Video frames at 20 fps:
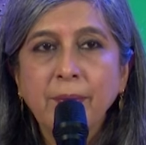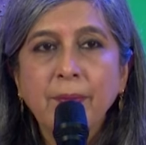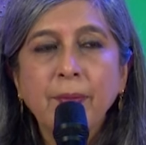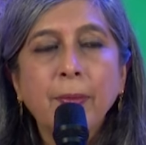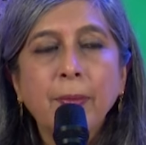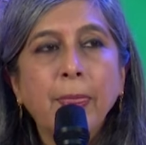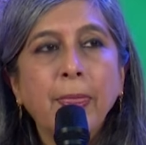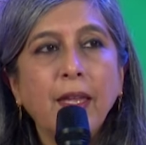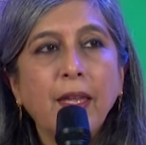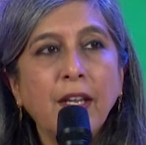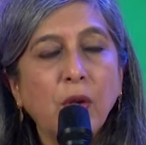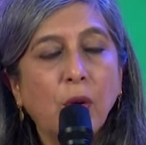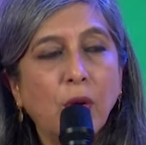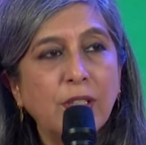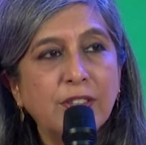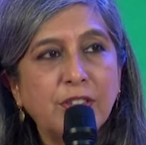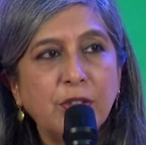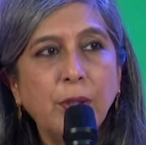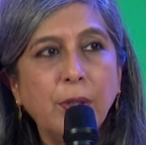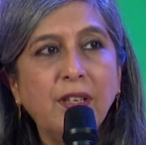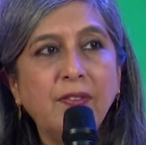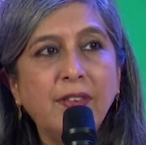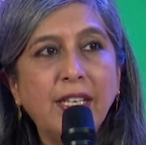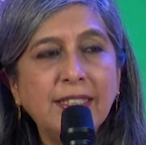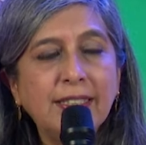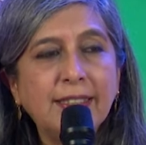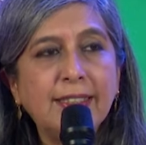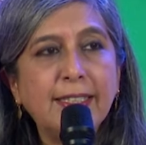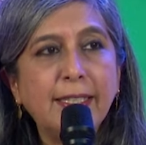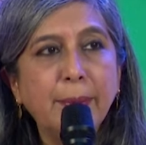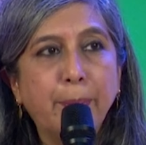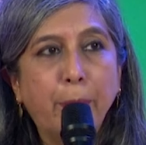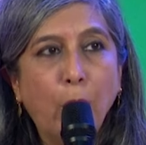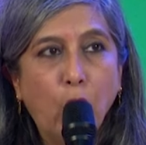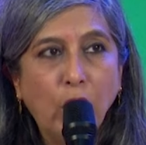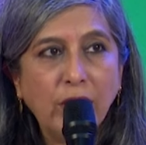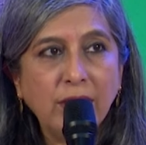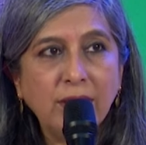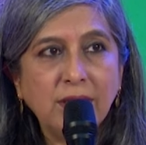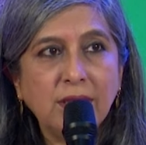it also invests in
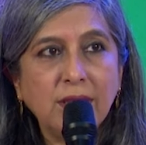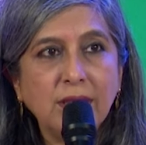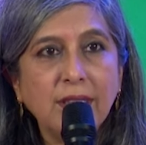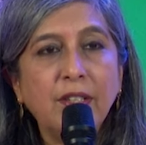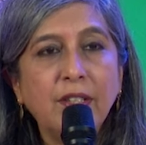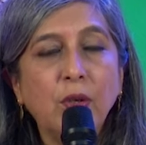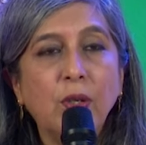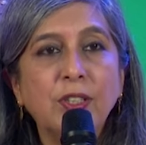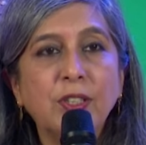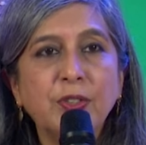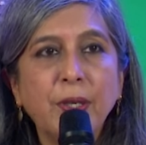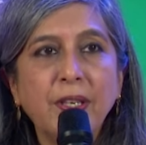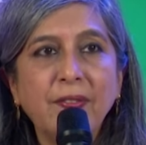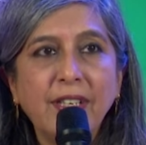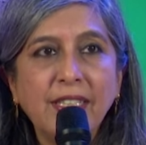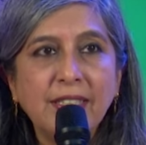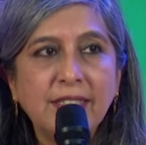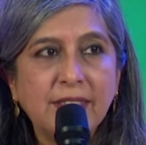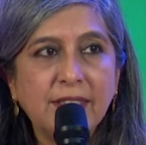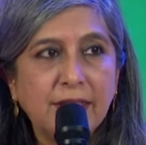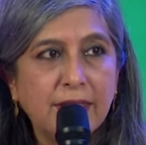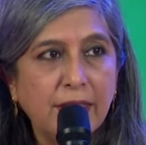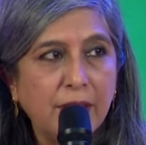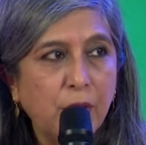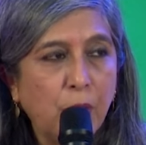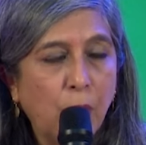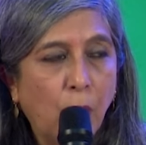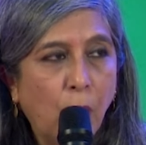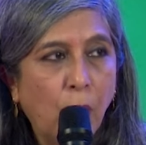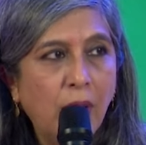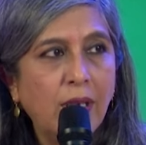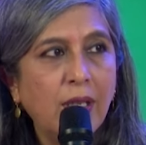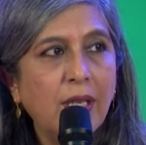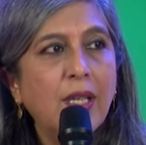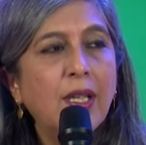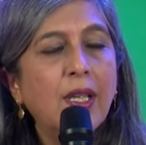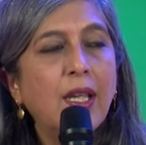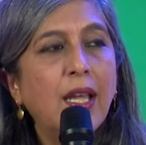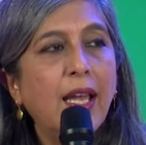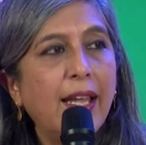bonds, it also invests in gold,
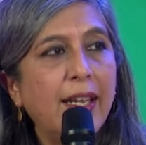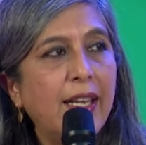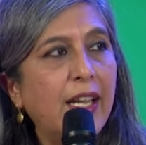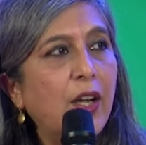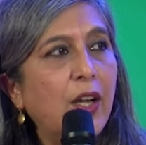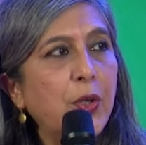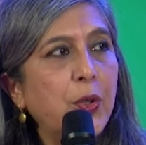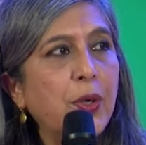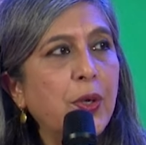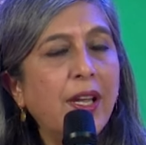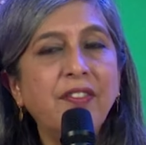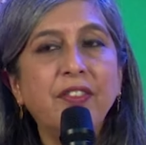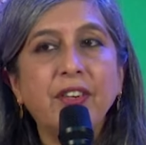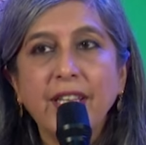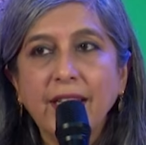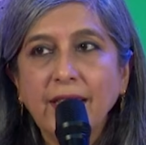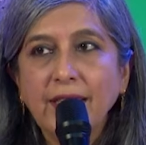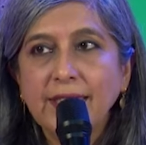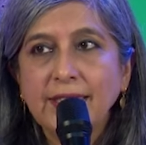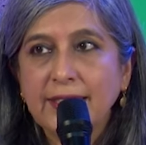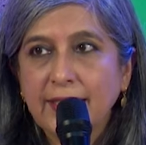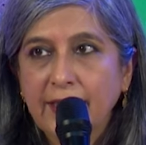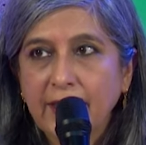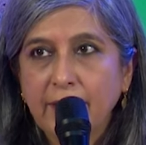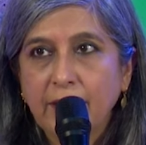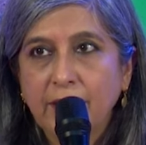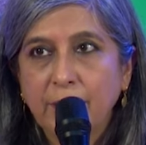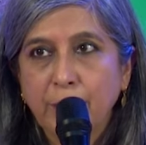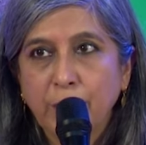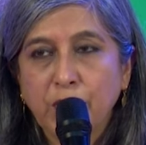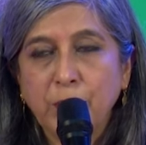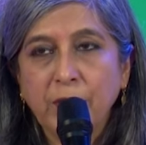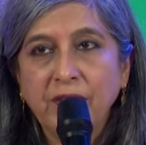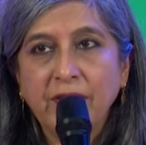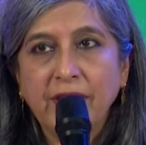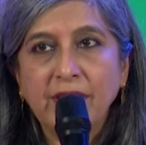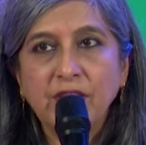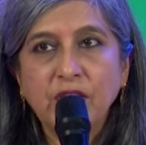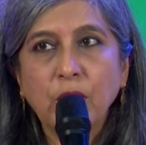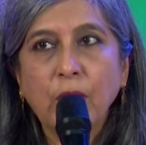and now you have real estate mutual
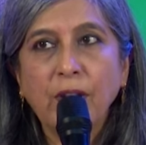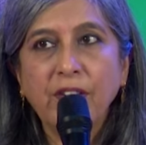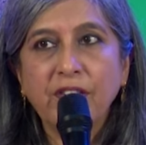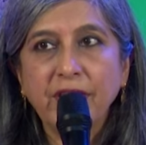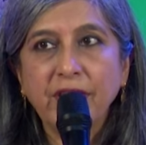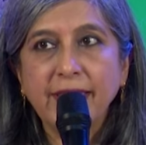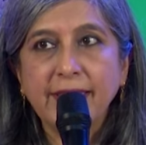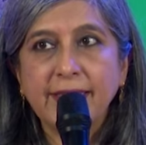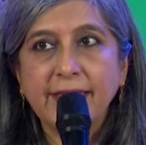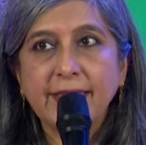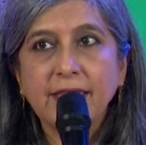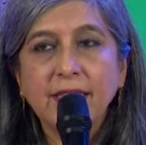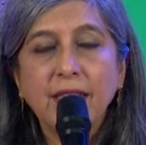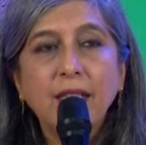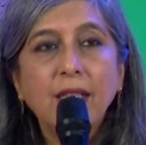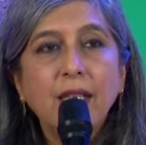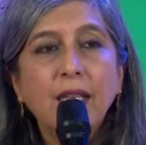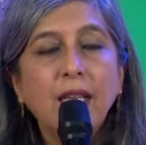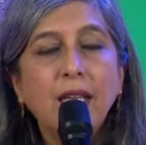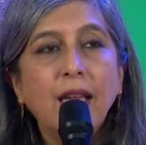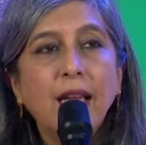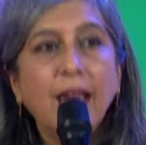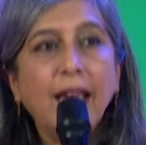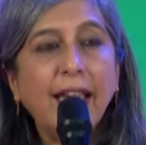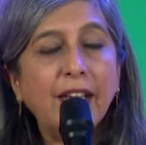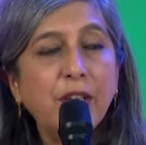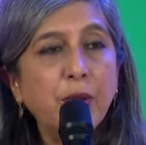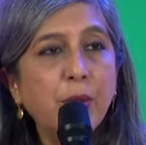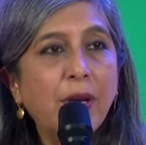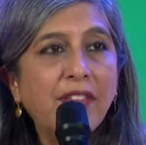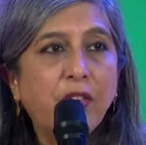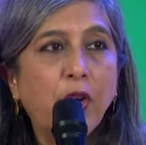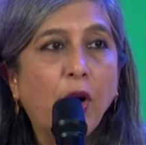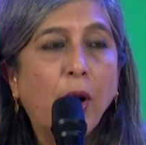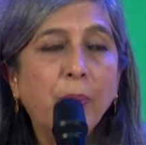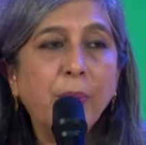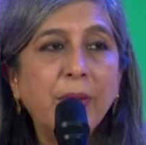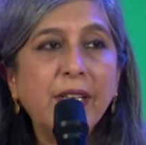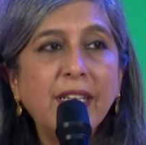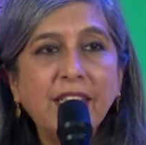funds called REITs. And you have
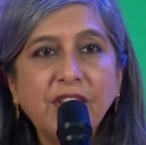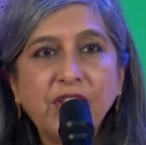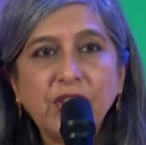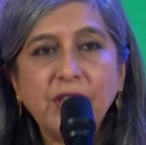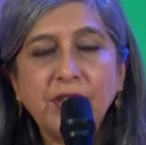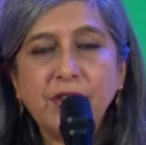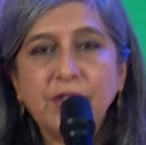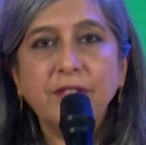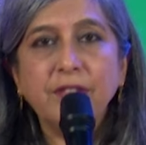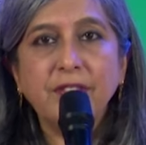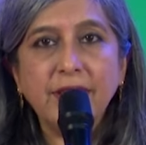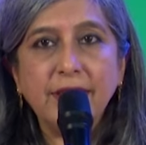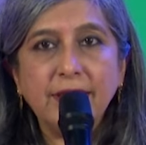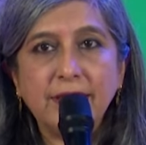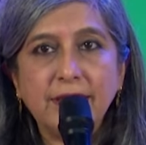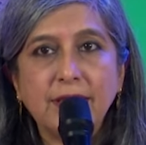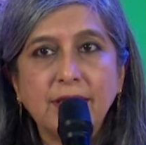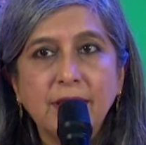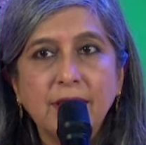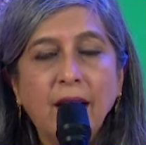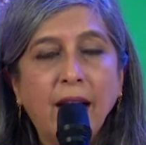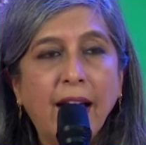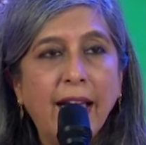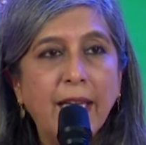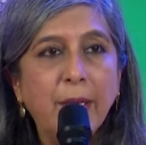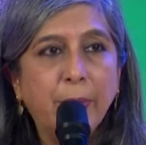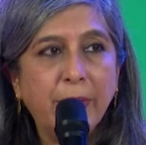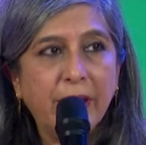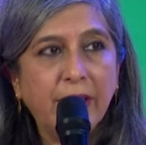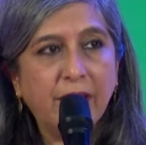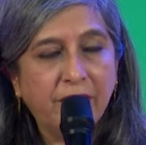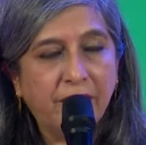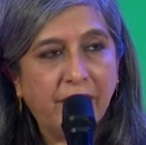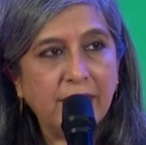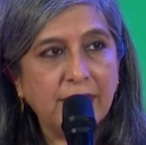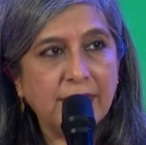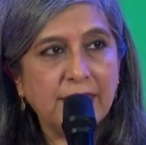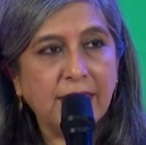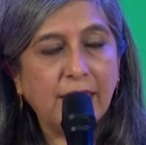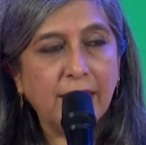combinations of these. Hybrid
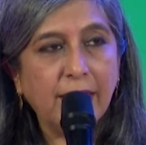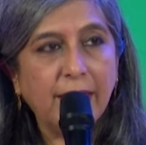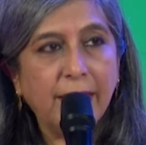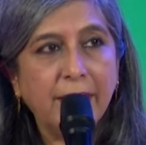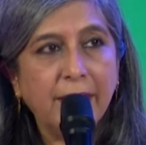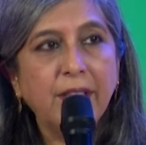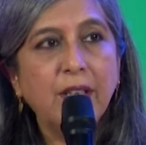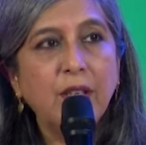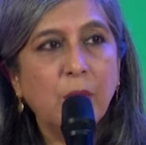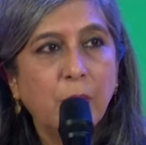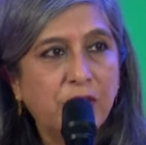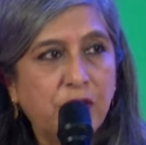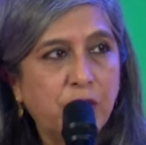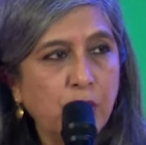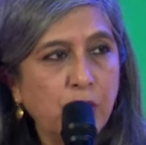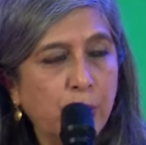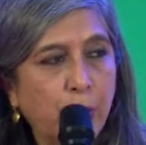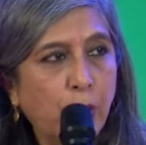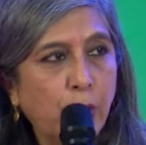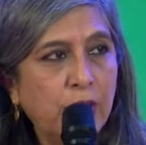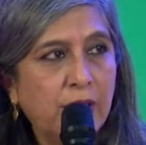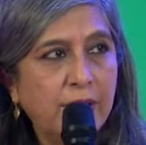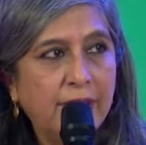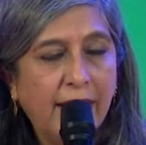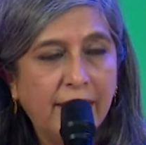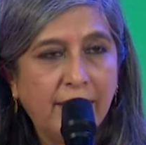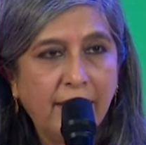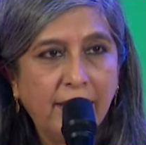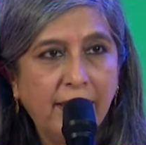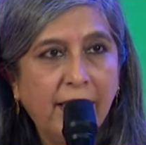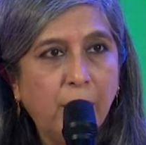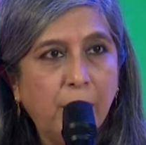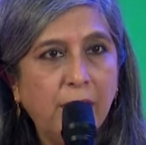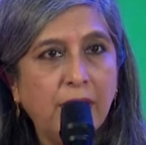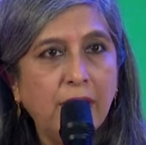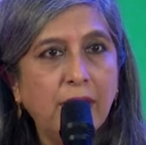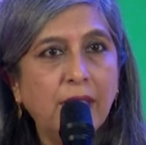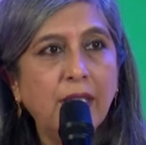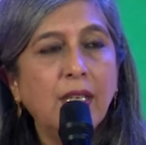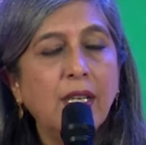funds are there, which do both debt and
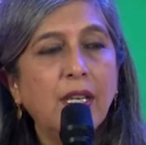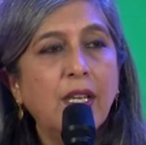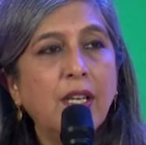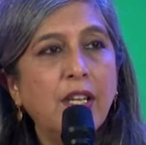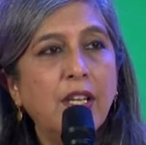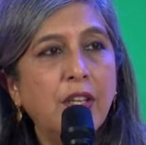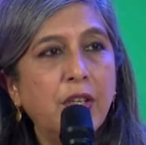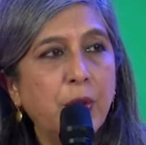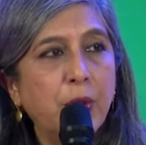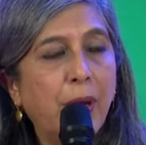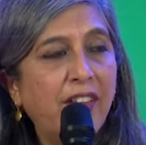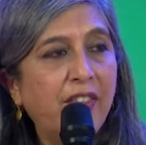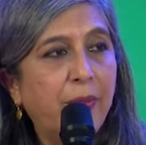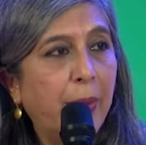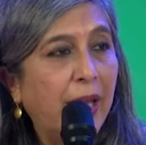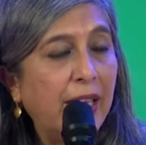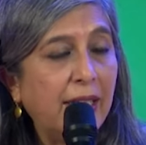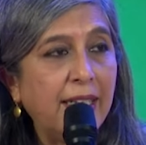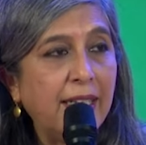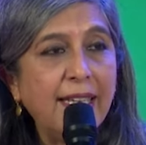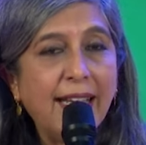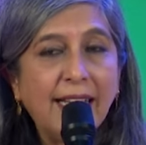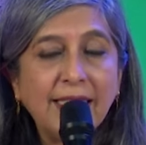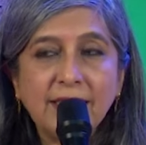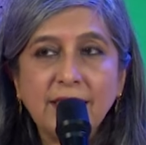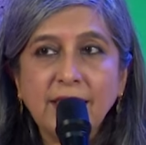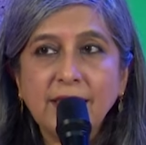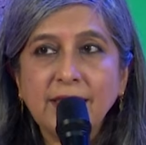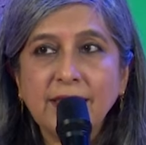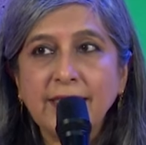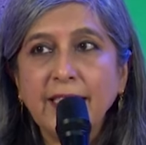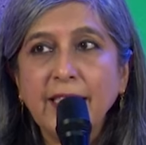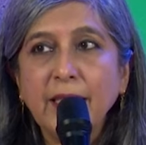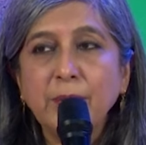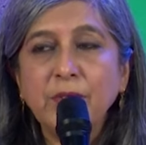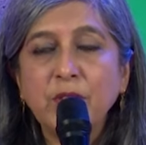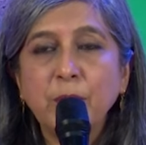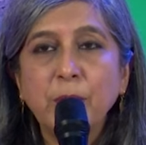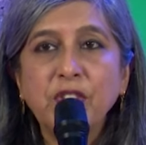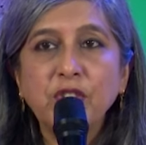equity. You have multi-asset
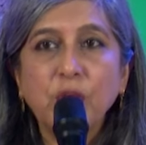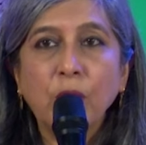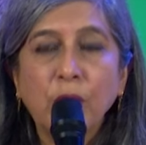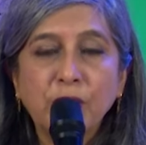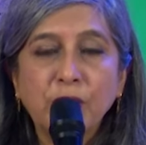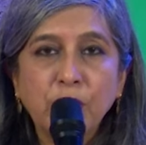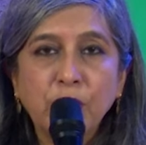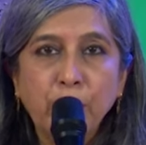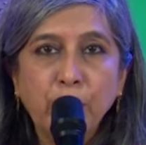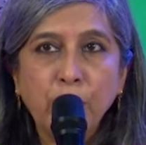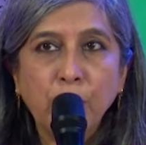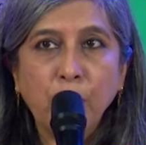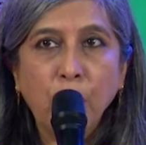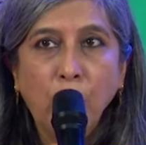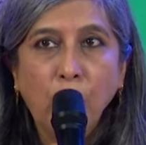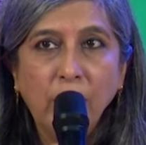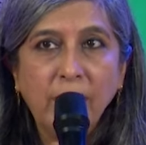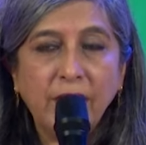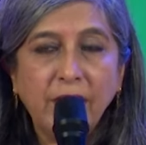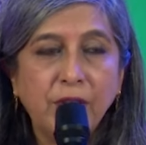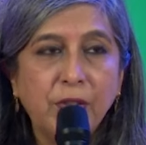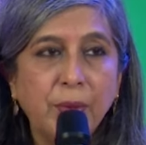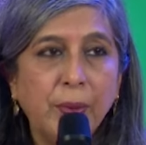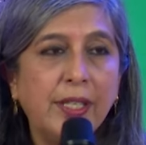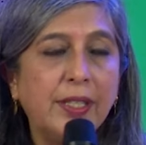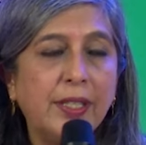schemes, which also put gold into it.